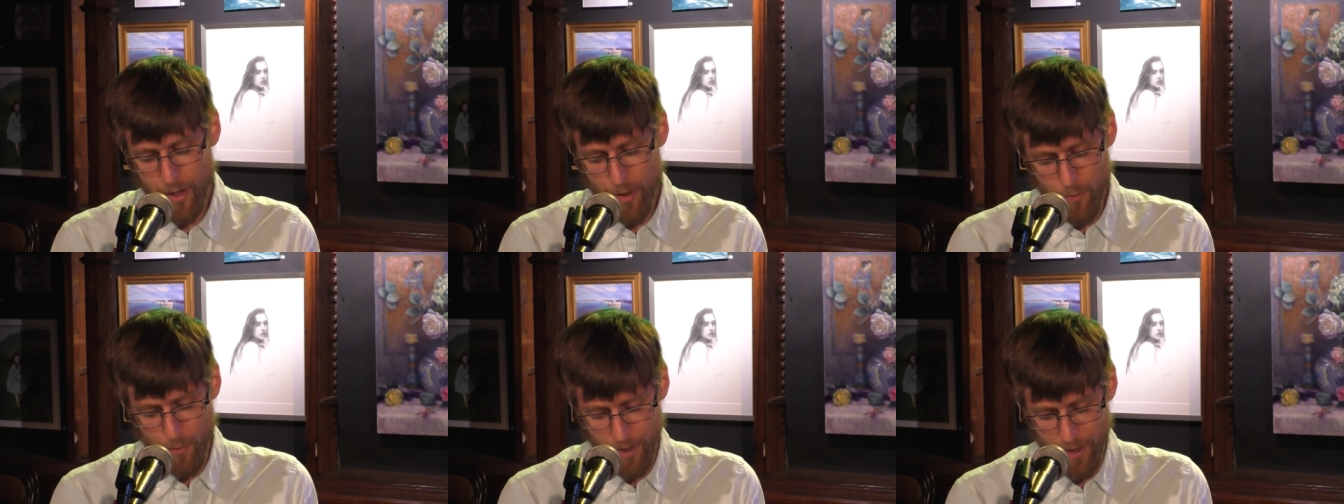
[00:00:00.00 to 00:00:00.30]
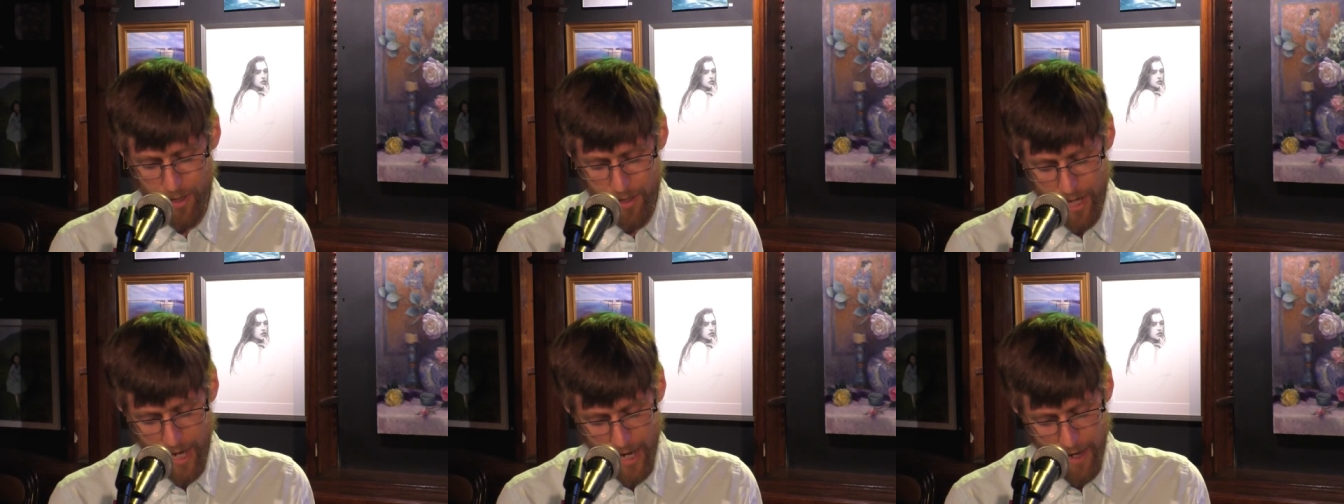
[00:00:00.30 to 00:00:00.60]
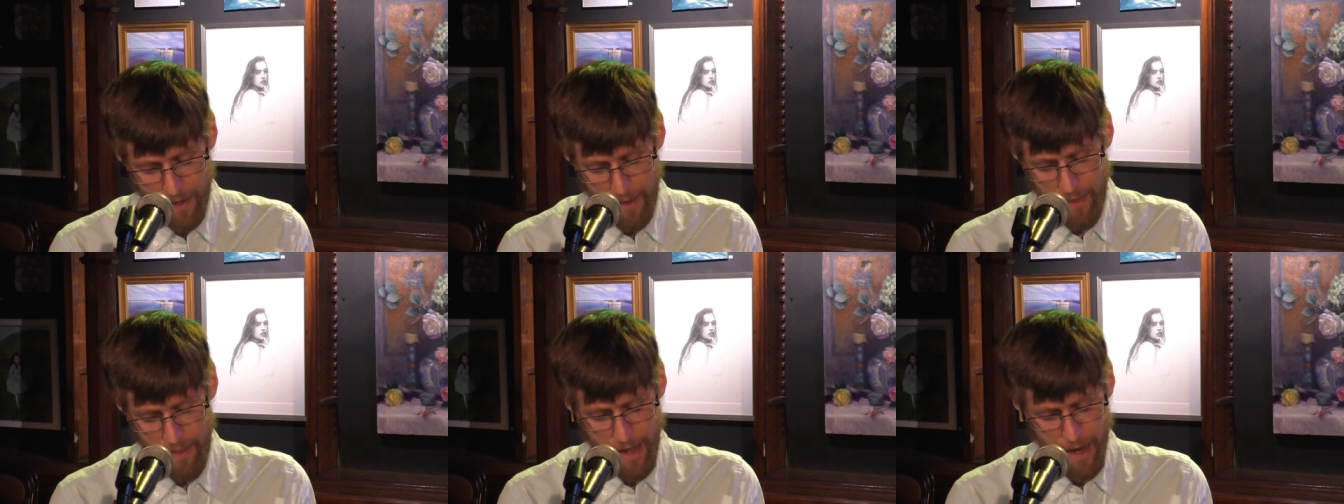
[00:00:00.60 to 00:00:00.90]
with
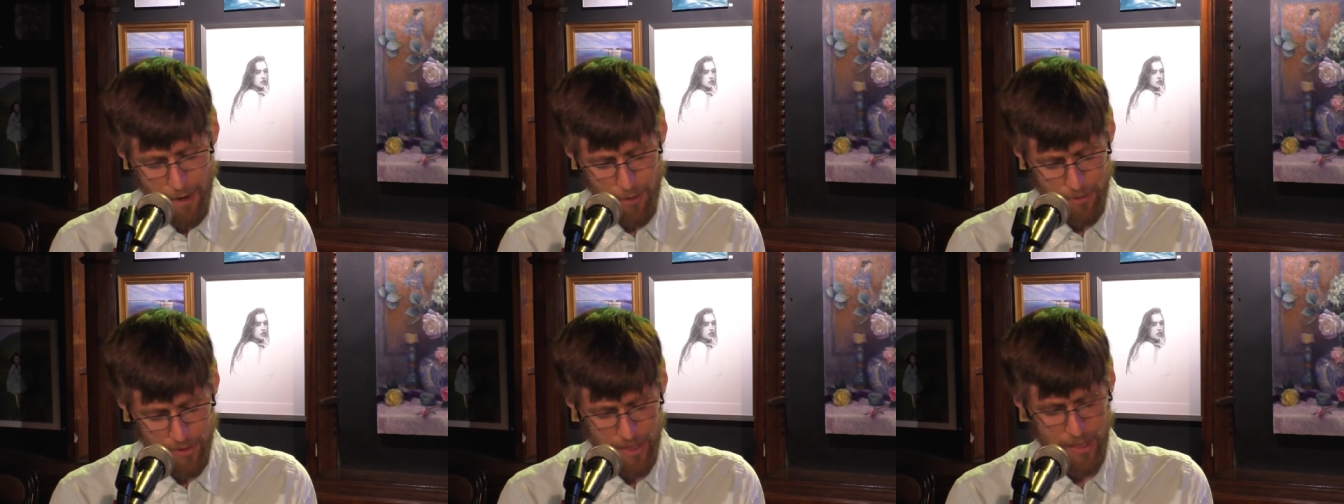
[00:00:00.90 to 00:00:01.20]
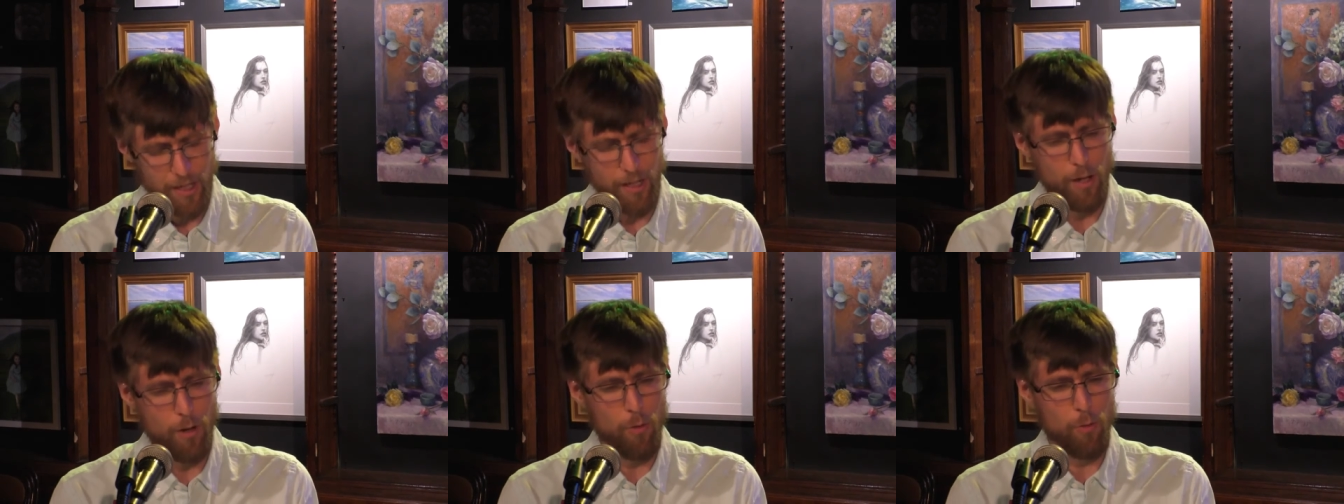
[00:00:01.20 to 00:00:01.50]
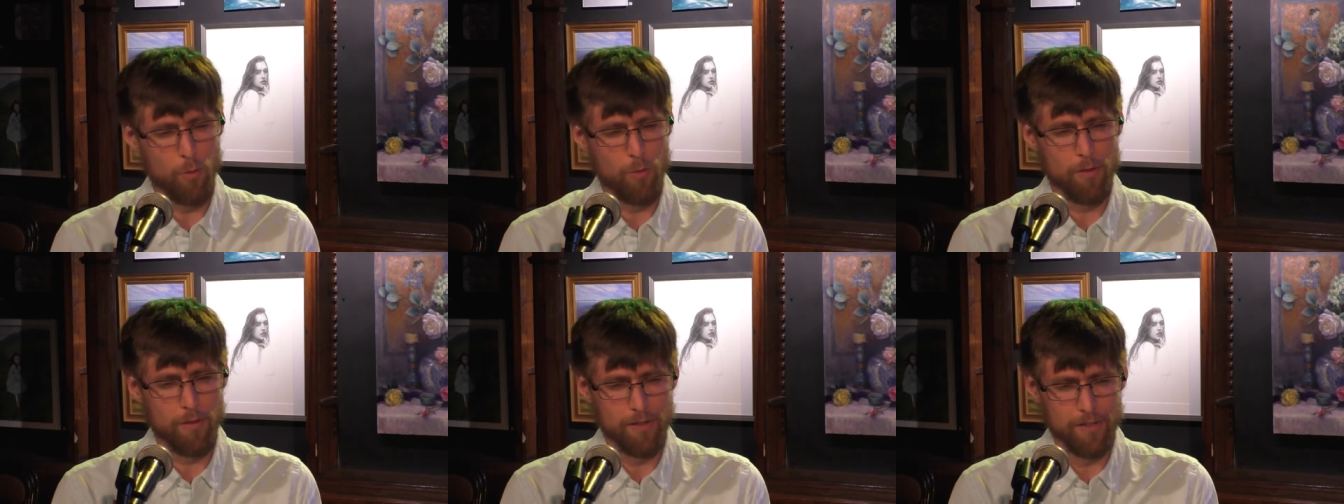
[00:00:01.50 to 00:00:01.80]
10,000
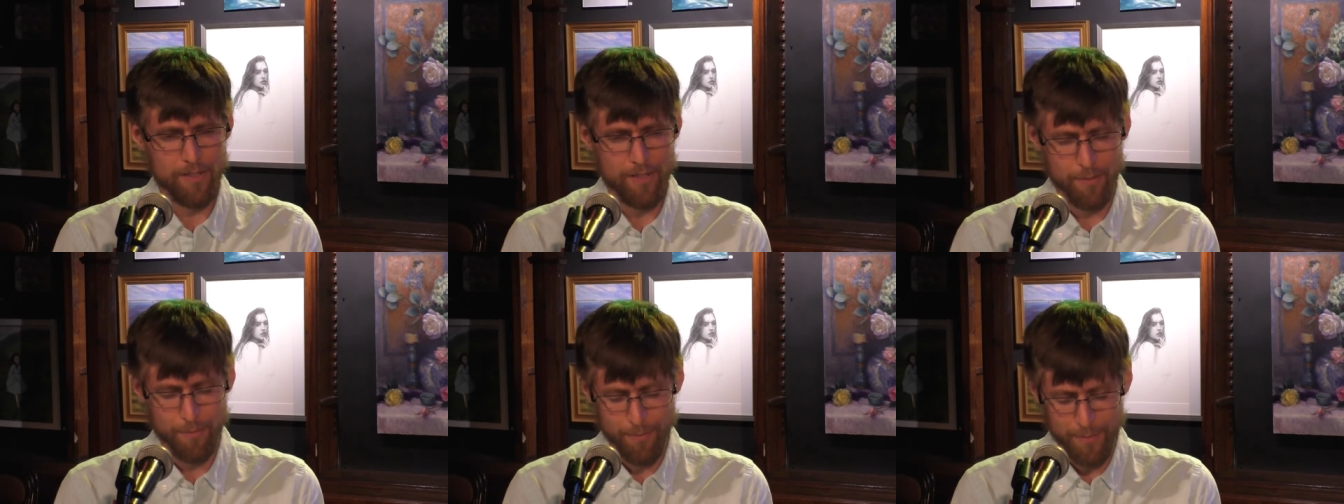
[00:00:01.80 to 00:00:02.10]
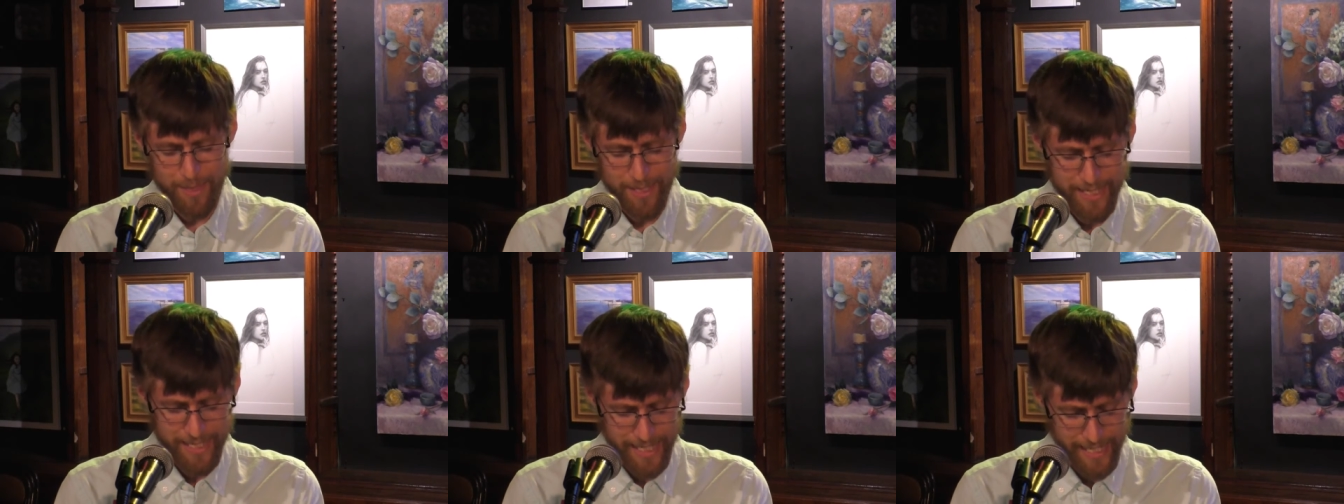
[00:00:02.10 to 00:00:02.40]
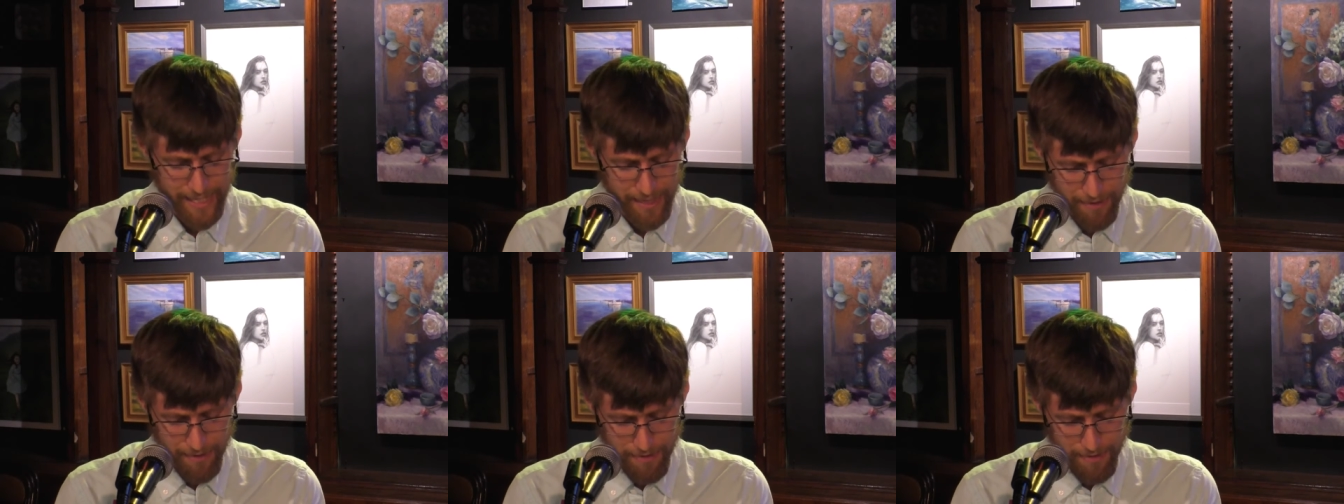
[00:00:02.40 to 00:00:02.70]
loathsome
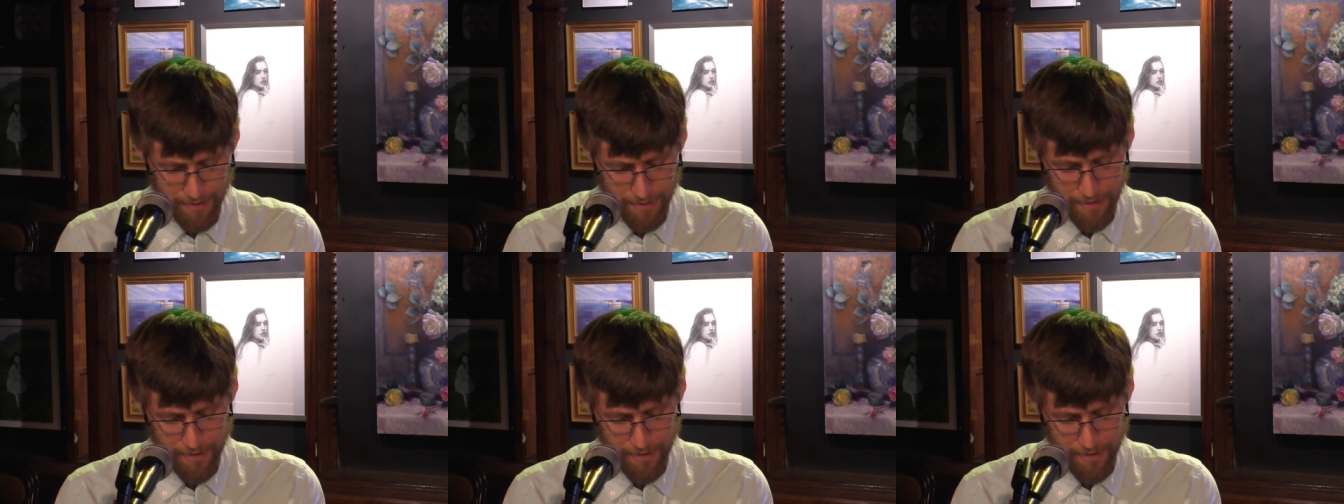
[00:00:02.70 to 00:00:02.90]
teeth.